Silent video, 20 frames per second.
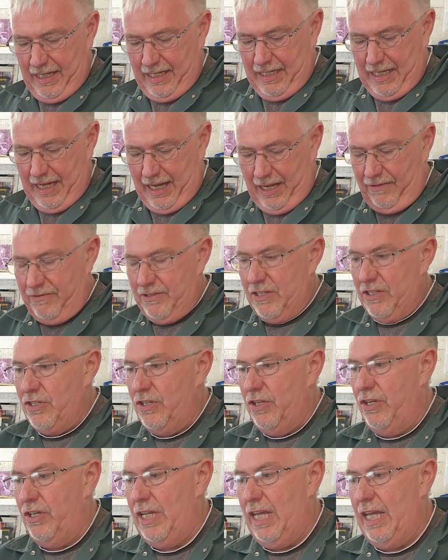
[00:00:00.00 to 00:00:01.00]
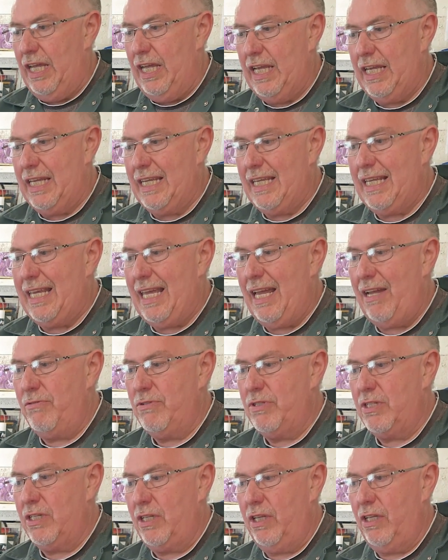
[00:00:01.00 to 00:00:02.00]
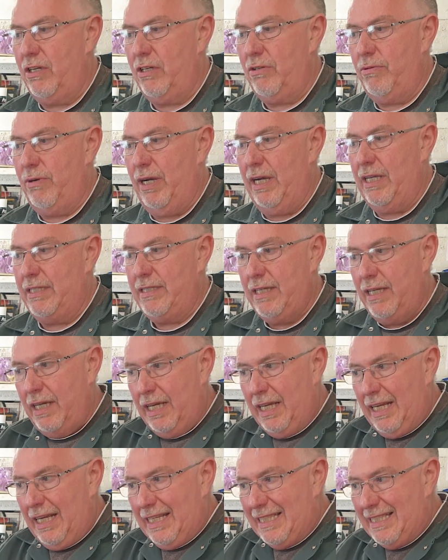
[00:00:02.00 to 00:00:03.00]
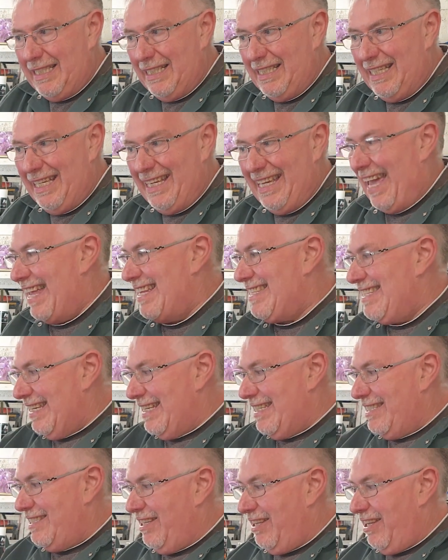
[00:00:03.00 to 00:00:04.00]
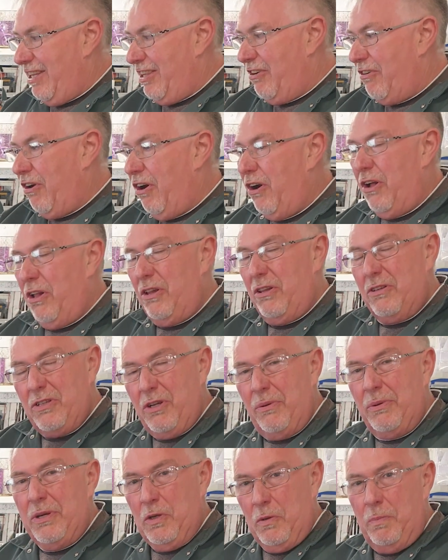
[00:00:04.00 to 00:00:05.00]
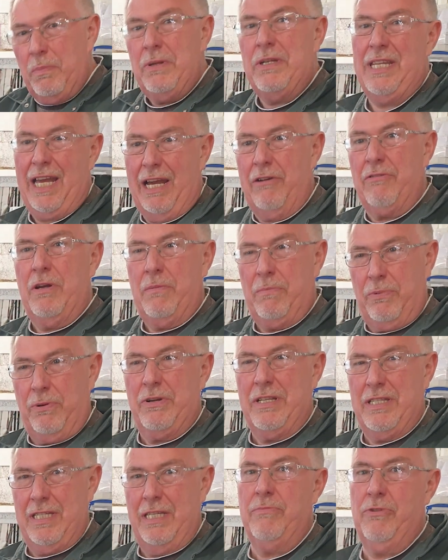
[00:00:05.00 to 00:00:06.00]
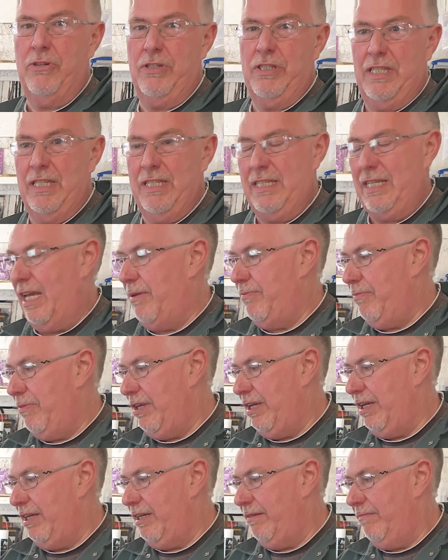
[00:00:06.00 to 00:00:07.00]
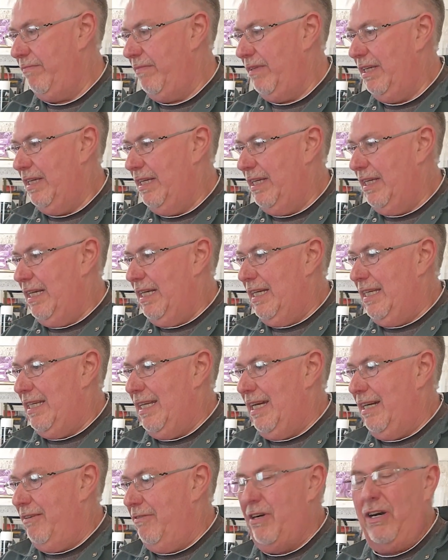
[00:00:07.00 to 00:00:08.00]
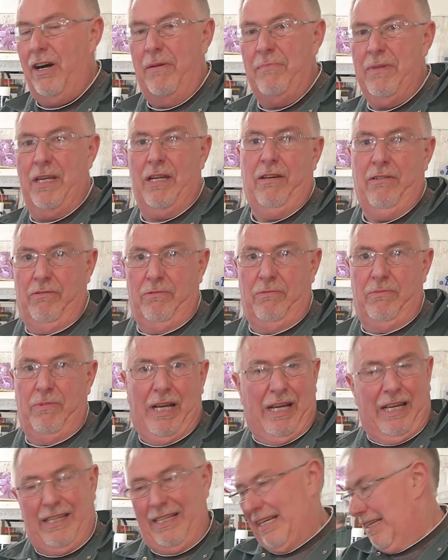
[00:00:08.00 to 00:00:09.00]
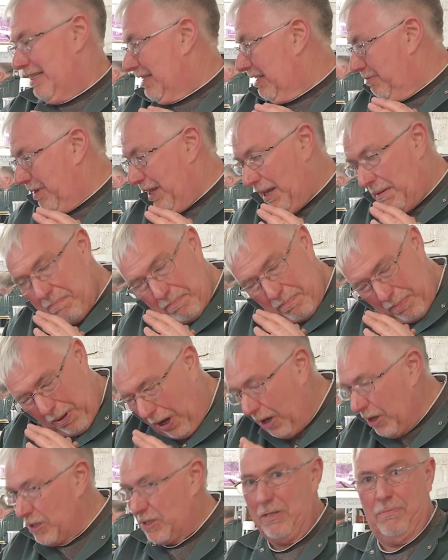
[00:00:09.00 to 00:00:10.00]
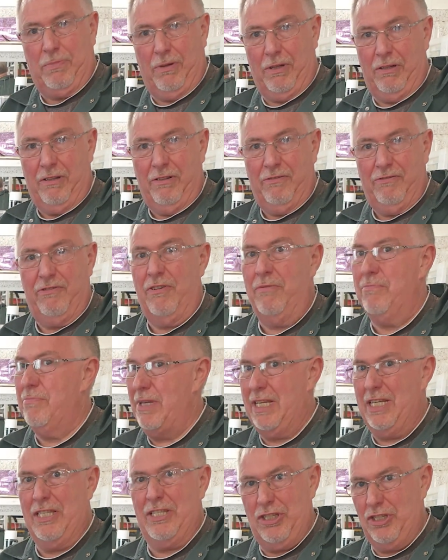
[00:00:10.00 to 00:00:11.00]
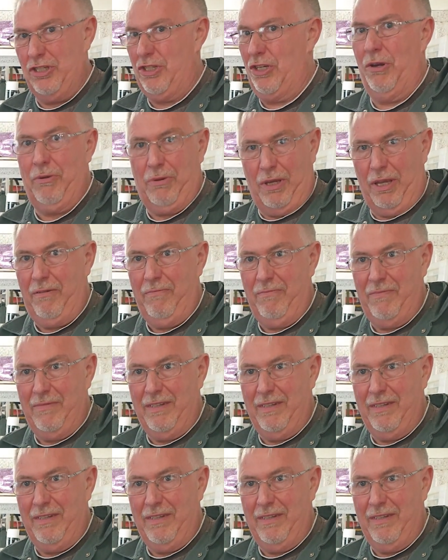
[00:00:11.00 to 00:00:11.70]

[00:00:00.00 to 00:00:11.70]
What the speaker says: you have to turn it counterclockwise till you get it so that they're all going up and down at pretty much the same thing. Now, on my own, I think that's going to be impossible for me to show you.